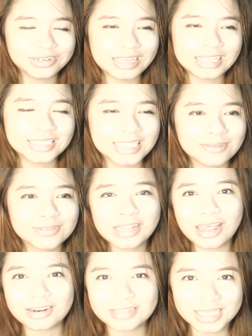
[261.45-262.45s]
It saves a
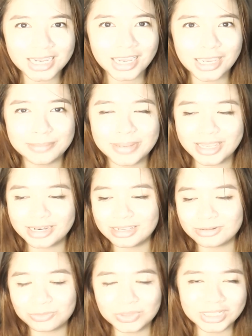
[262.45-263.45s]
lot of time and
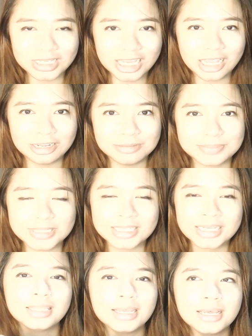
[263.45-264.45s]
it really helps.
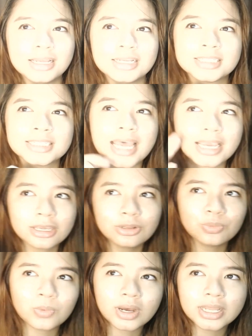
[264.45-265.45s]
The second
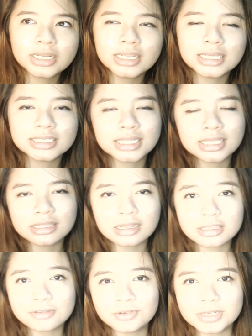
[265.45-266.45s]
one is the
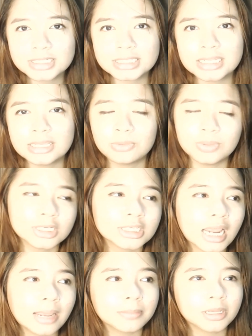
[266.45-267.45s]
inductive reasoning, which
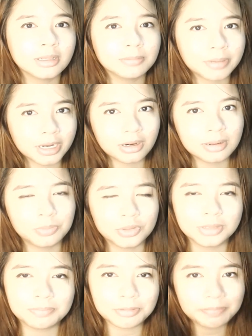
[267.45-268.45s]
I'm gonna pair up
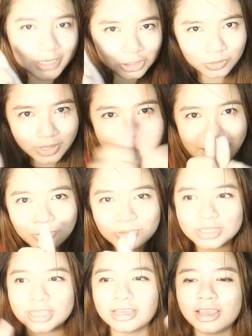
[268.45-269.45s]
with the perpetual
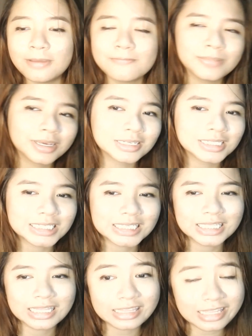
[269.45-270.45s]
equity because
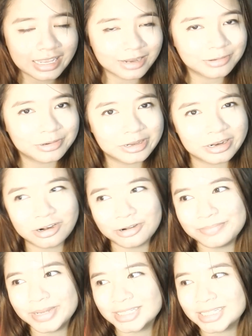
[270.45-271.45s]
they are
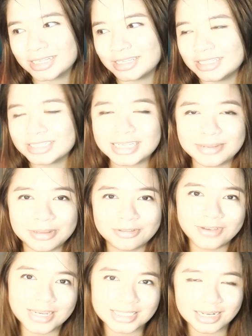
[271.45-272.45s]
basically the same
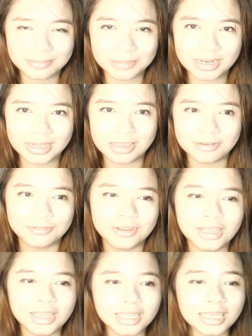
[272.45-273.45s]
advice that I'm gonna give.
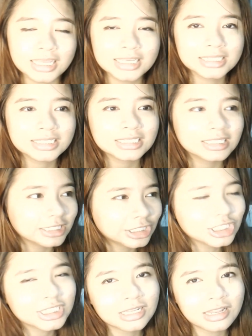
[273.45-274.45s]
Is
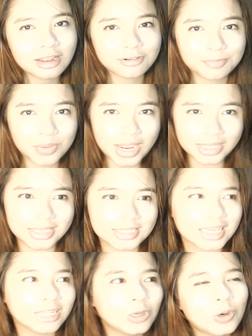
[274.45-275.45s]
just a lot of practice.
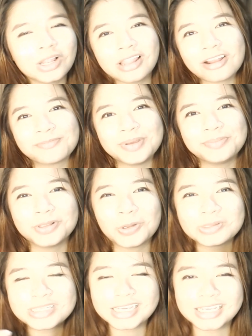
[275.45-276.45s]
I know a lot of people
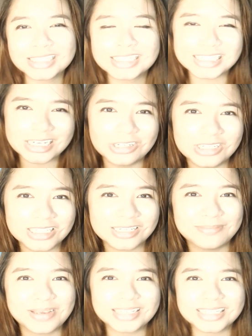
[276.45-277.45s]
don't take it
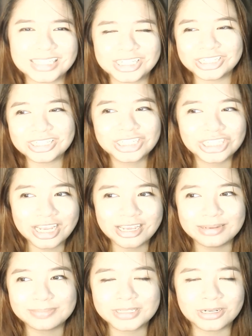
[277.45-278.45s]
seriously because it's just
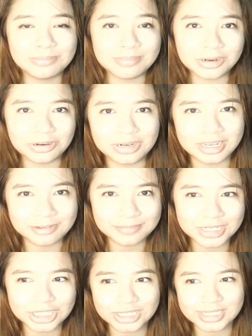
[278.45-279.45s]
shapes and mirror
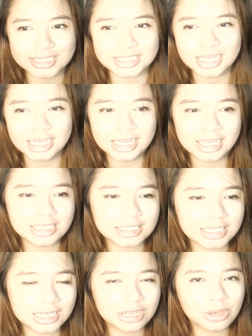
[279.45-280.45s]
images and
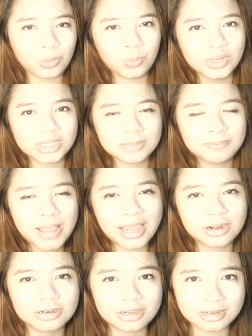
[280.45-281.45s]
seeing what
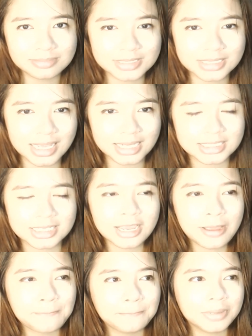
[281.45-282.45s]
pattern comes next.
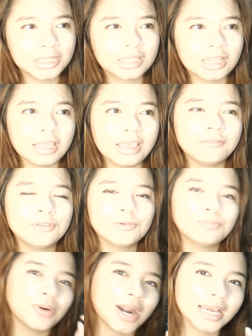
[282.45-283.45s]
But if you
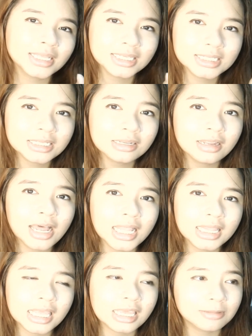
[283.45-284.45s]
practice a
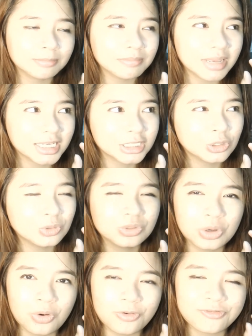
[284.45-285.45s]
lot, it makes you
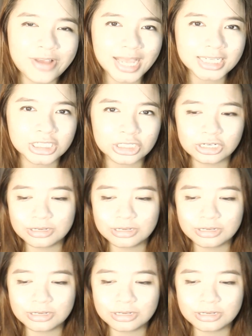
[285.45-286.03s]
go faster.